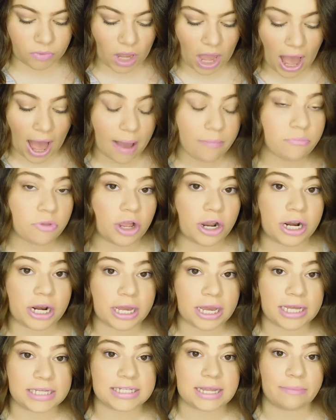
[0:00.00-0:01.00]
I'm
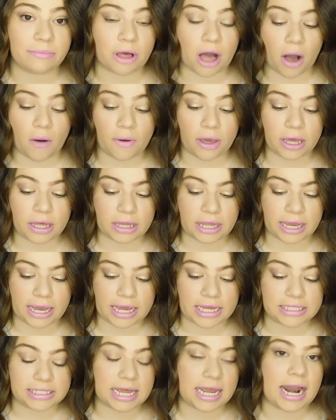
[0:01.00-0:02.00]
learning as I'm going. Like
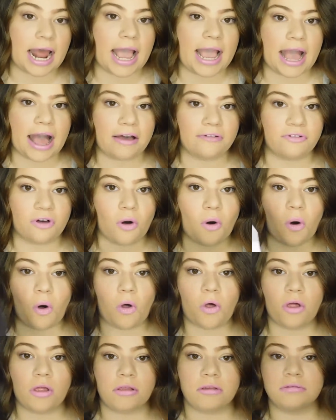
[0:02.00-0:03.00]
I said, I have a
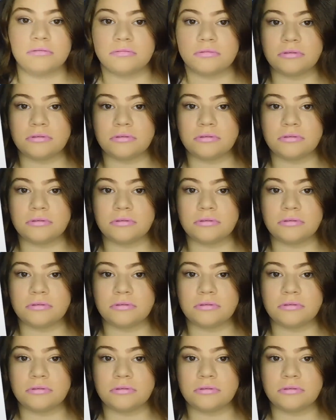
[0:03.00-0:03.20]
whole,